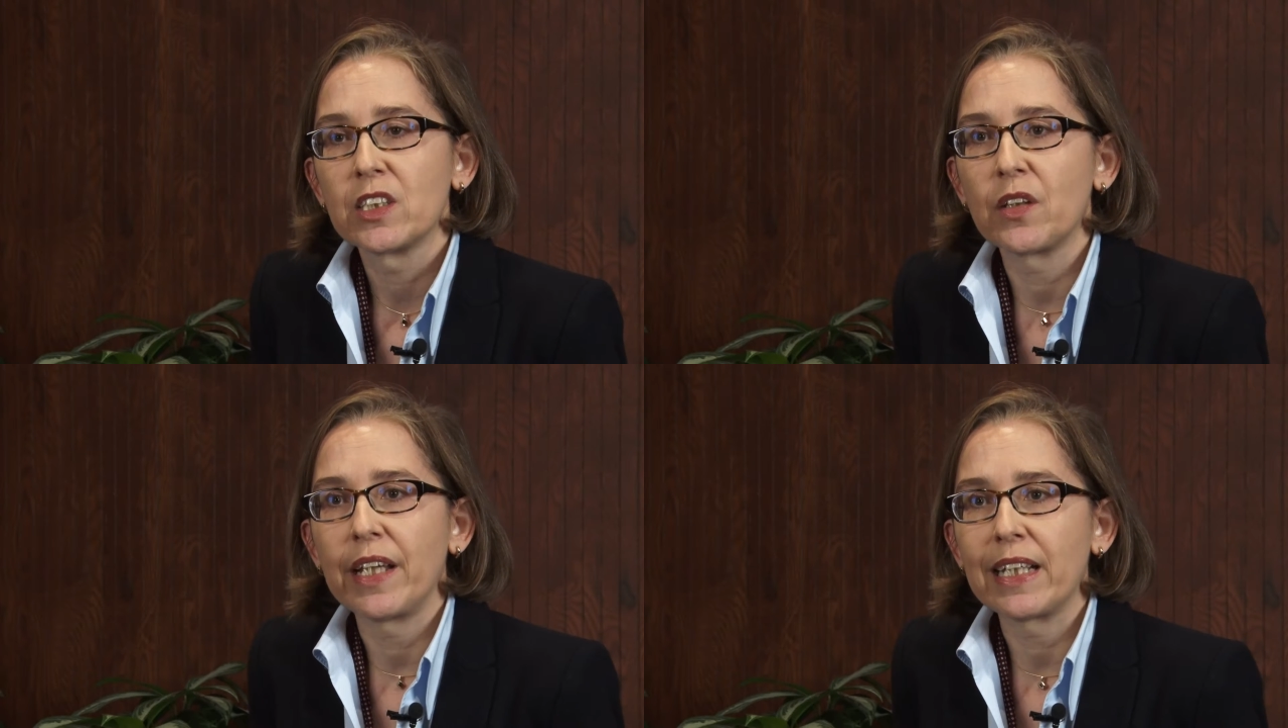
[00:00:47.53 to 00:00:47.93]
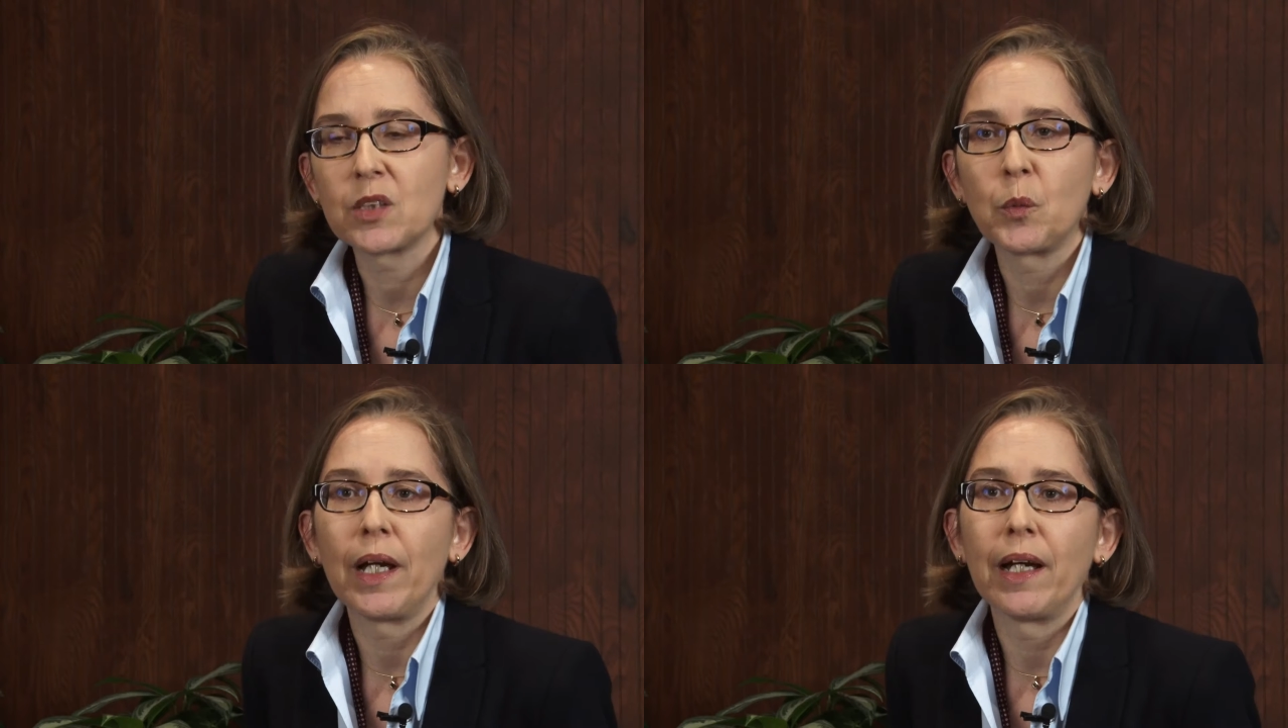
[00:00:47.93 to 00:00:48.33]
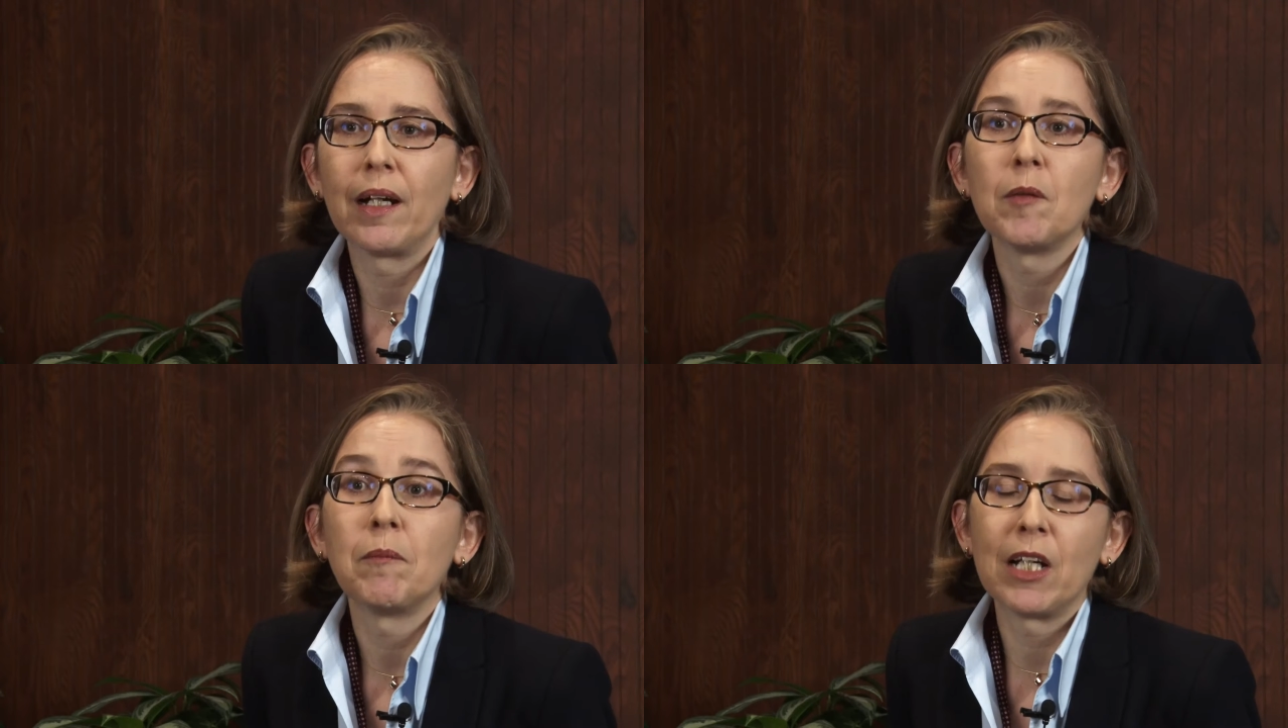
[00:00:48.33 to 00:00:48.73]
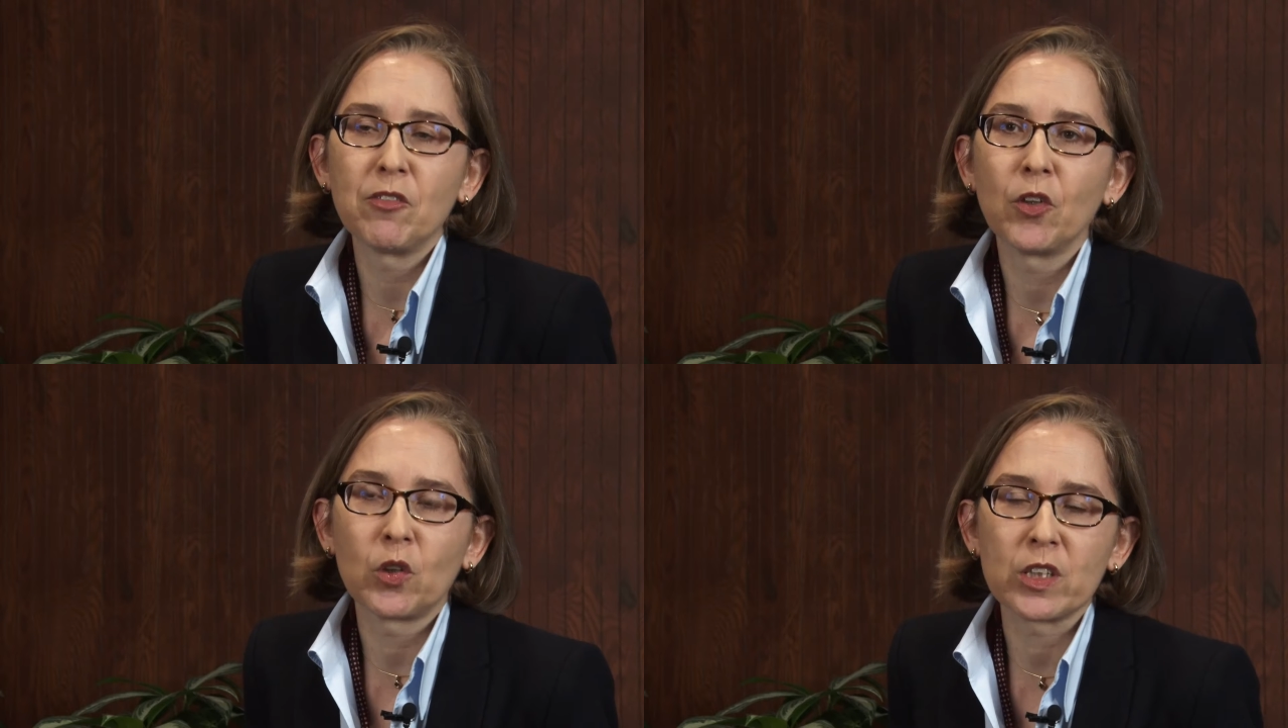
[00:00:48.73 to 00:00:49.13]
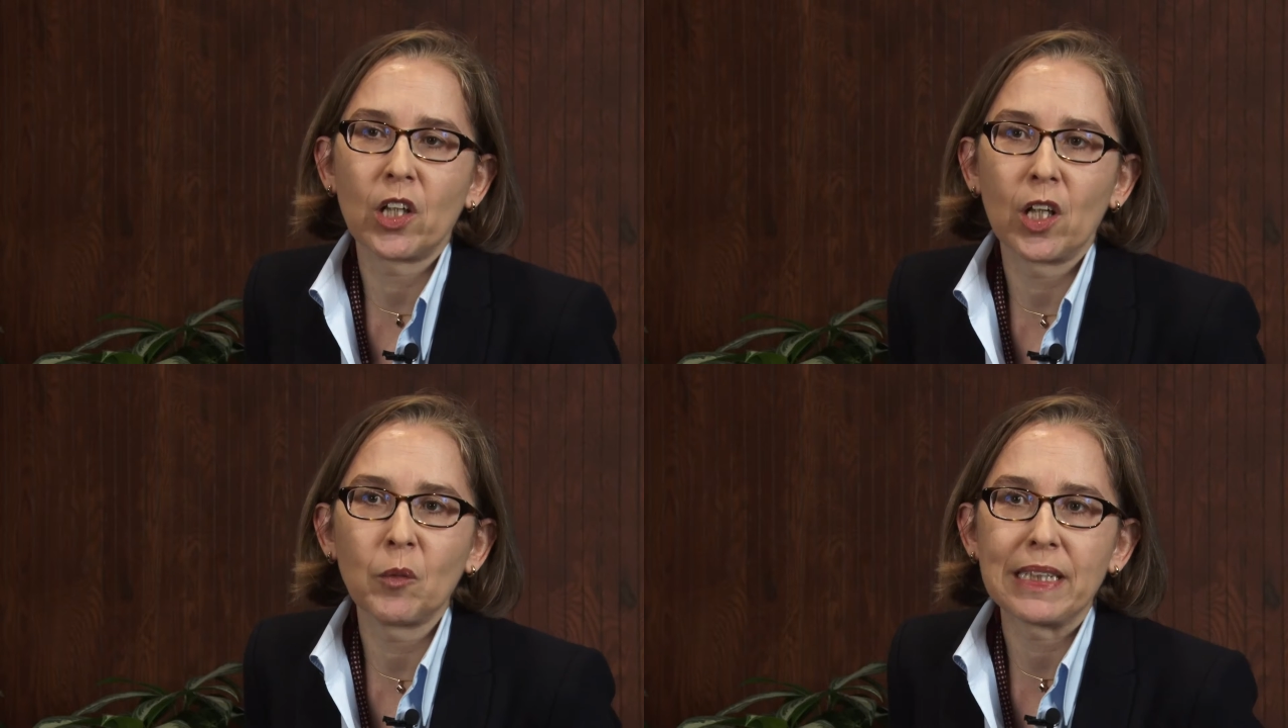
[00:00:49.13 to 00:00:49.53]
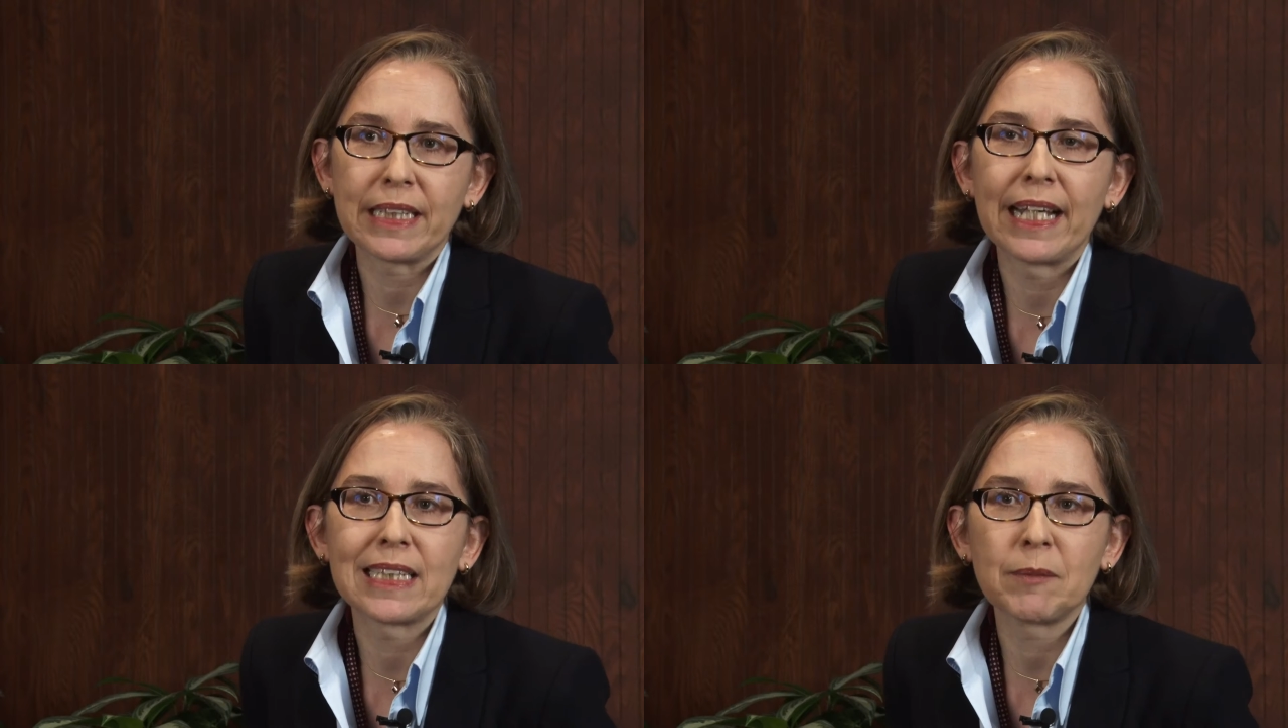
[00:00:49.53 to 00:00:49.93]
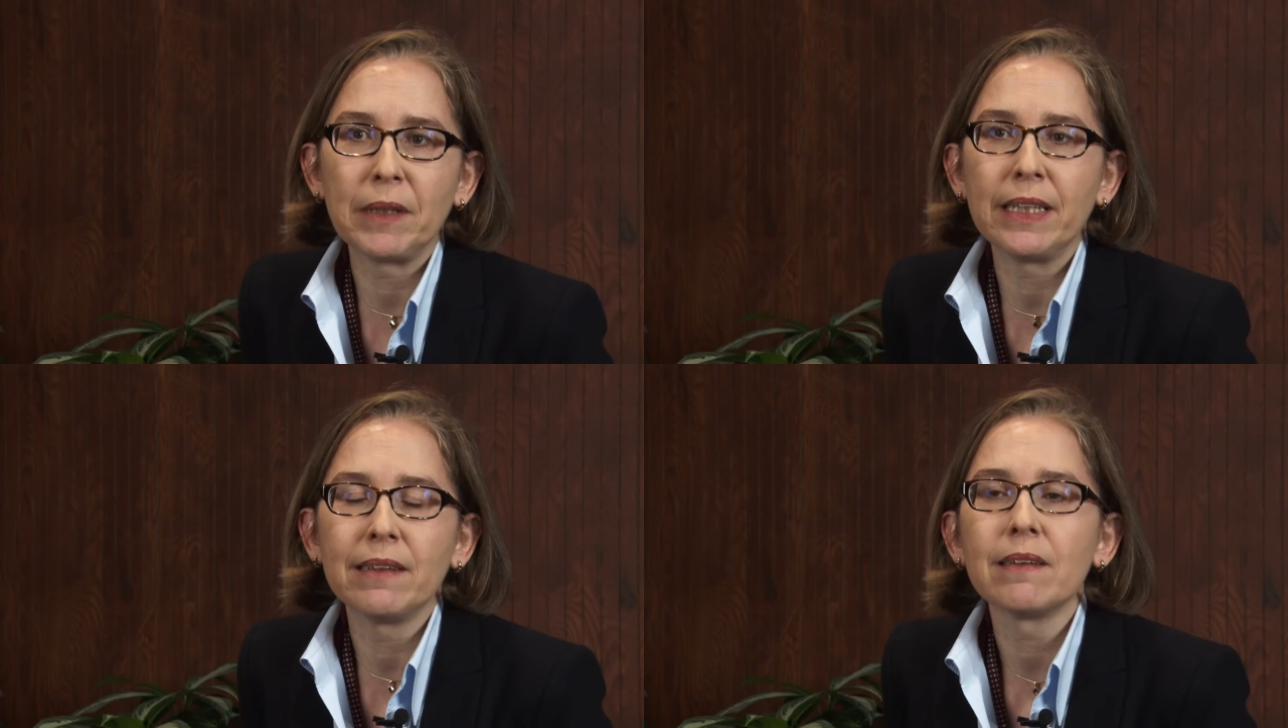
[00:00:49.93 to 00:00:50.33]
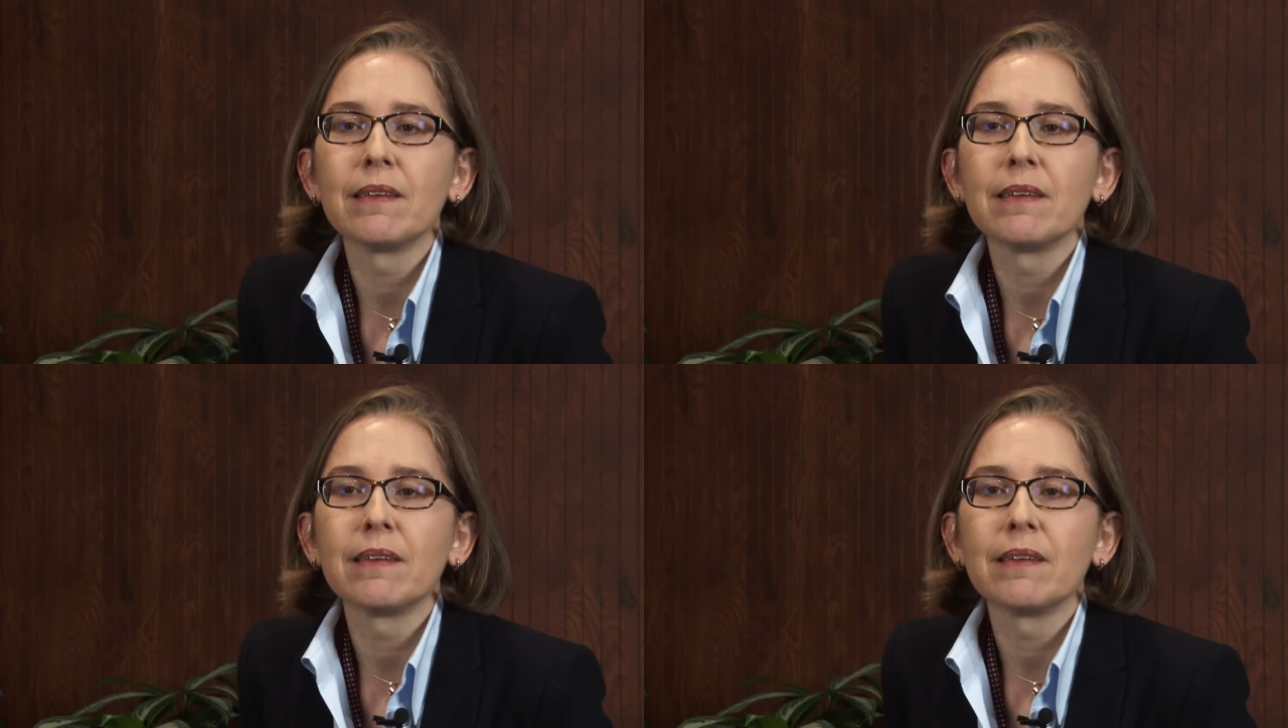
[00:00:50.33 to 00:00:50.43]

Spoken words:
So that's where my focus always has been.